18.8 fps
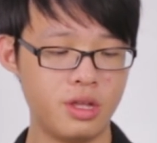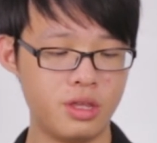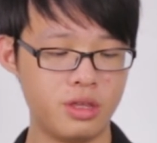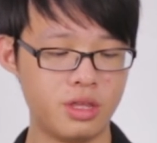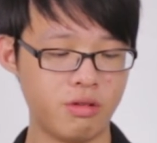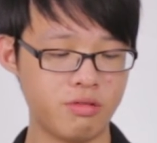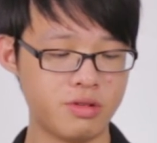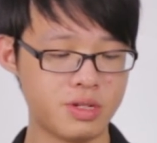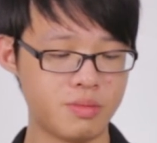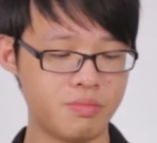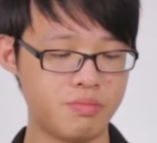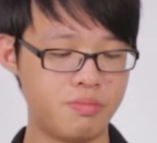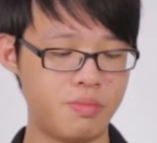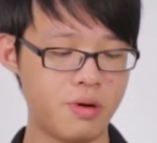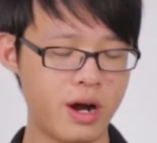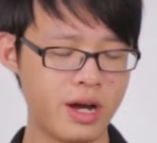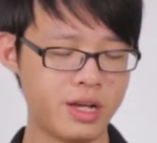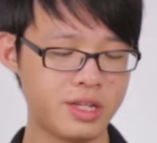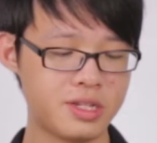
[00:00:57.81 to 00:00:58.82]
there is a
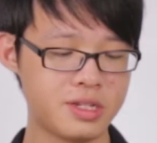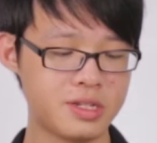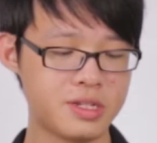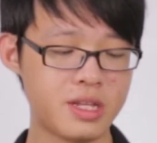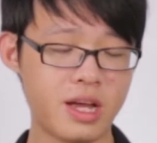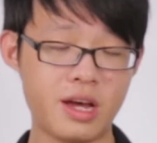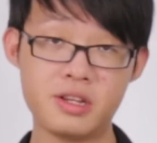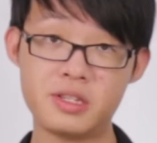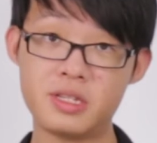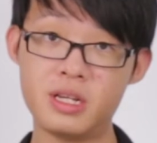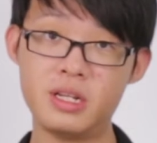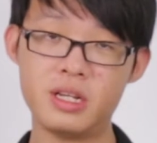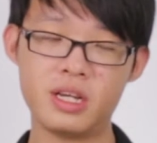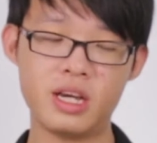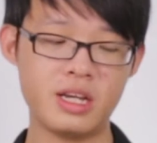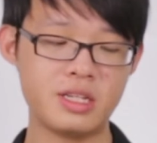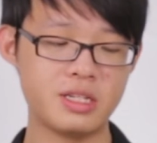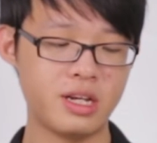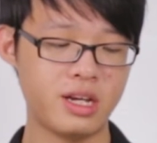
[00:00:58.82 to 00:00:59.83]
bright status
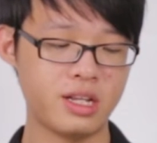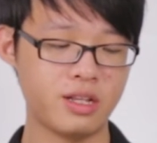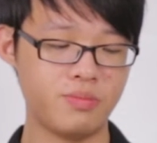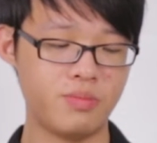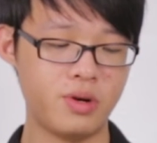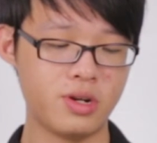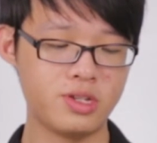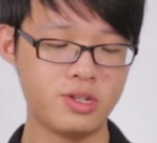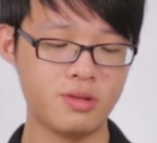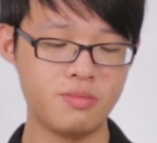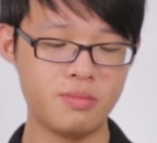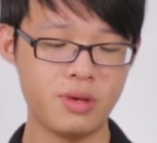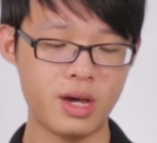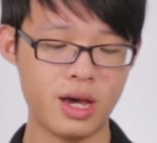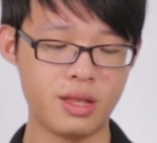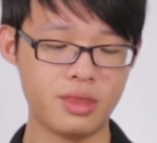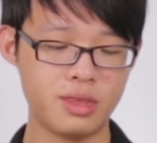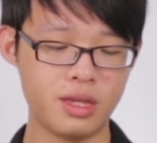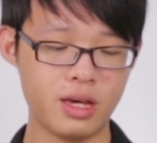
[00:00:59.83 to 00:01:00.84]
indicator at the bottom,
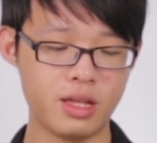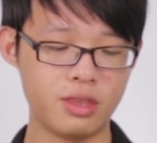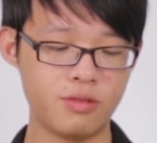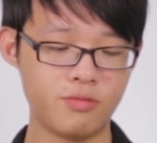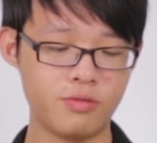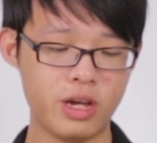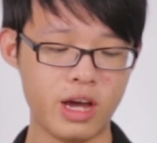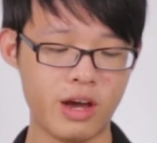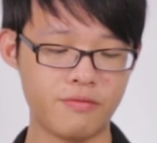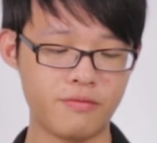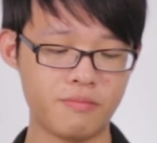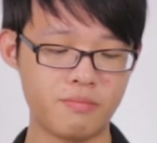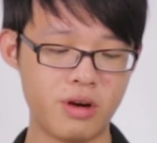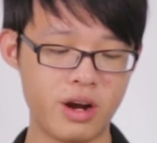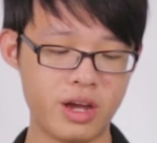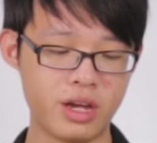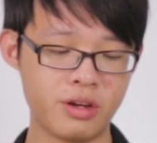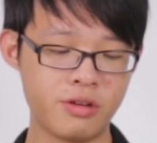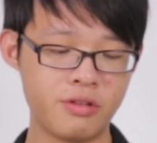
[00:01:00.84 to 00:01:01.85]
and then we have
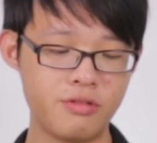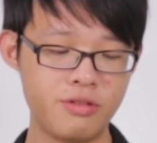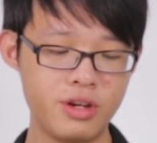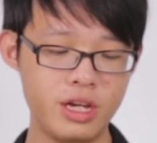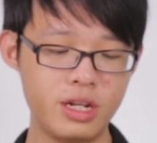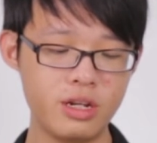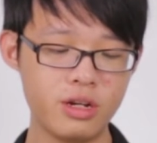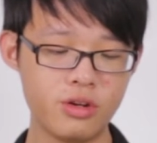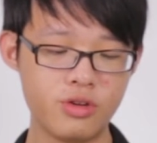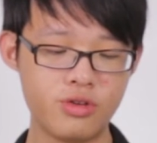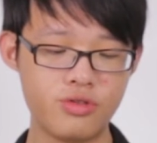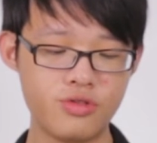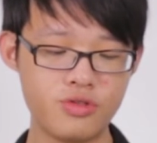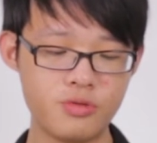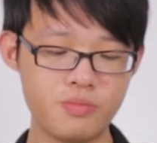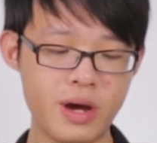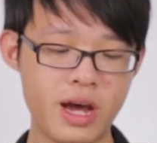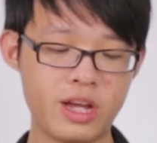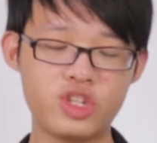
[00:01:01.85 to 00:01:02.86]
bright green
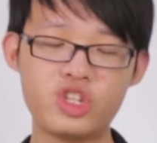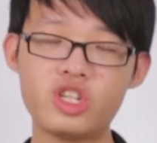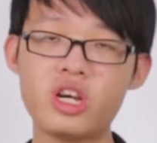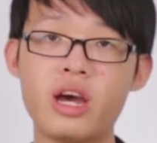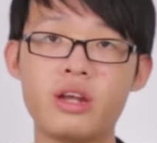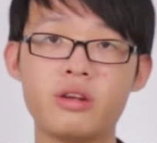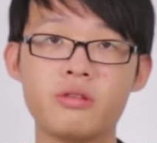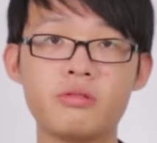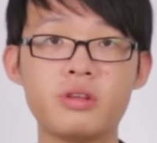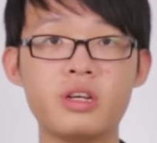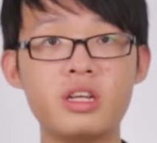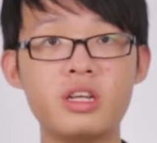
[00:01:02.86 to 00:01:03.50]
group and channel